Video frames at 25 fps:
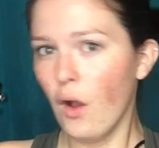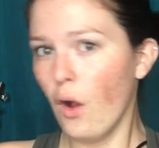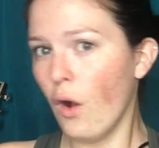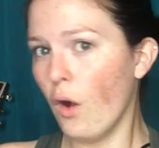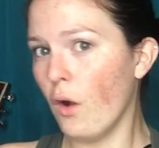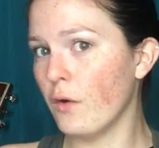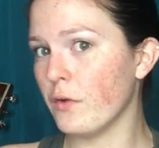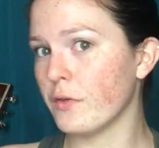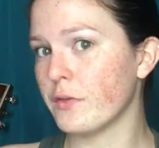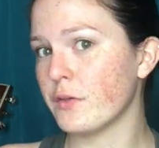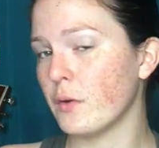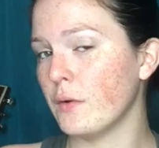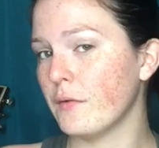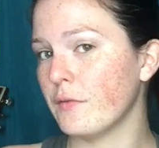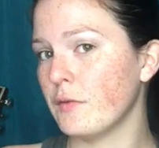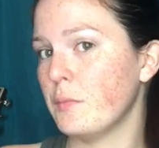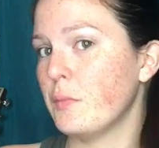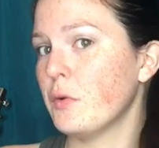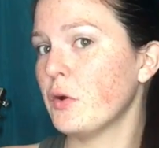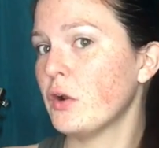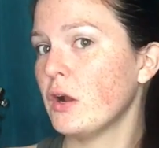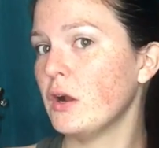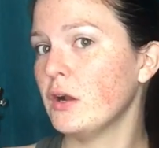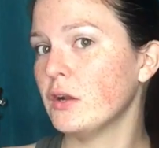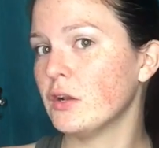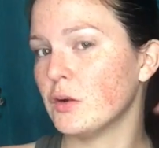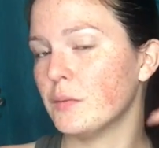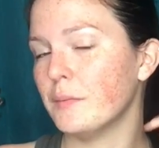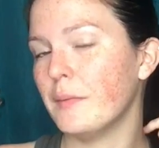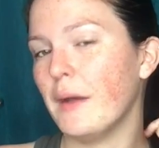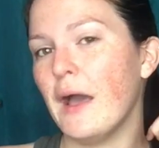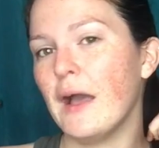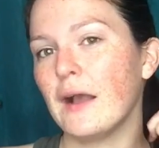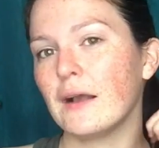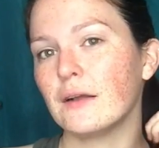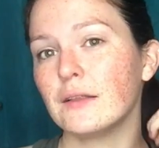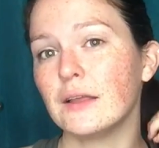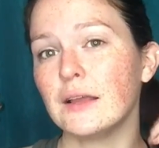Also, if you put it on your
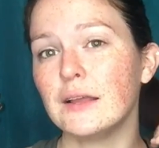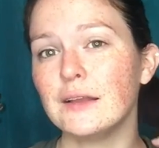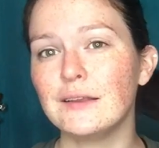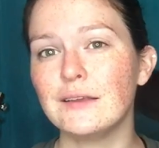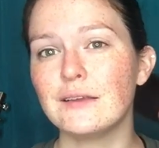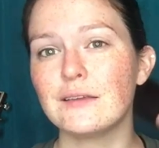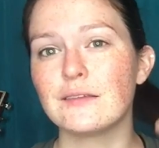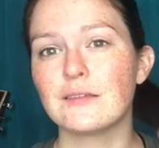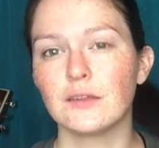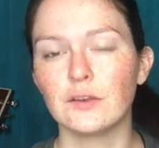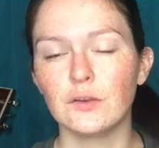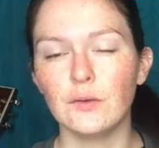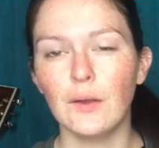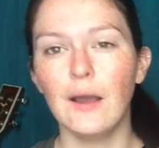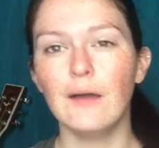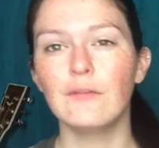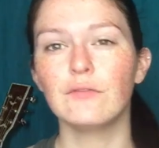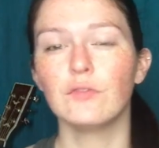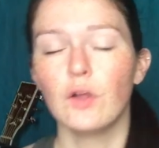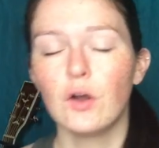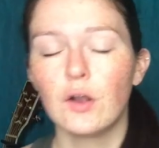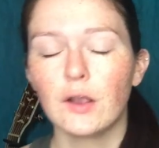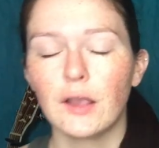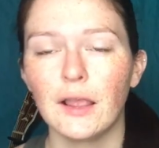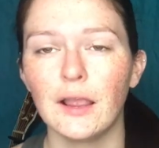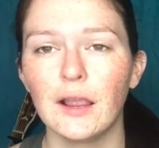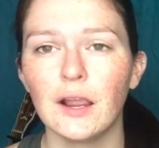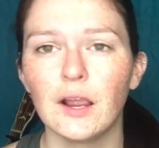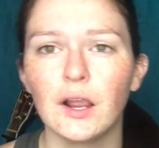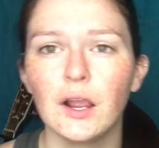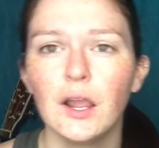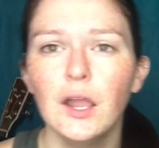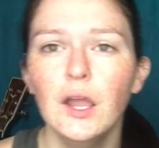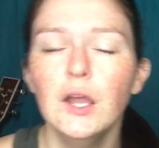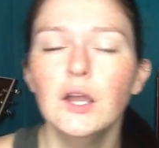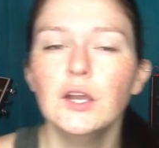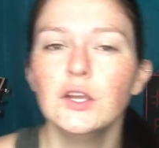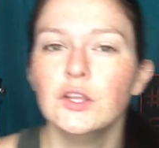back, ladies, and you have long hair,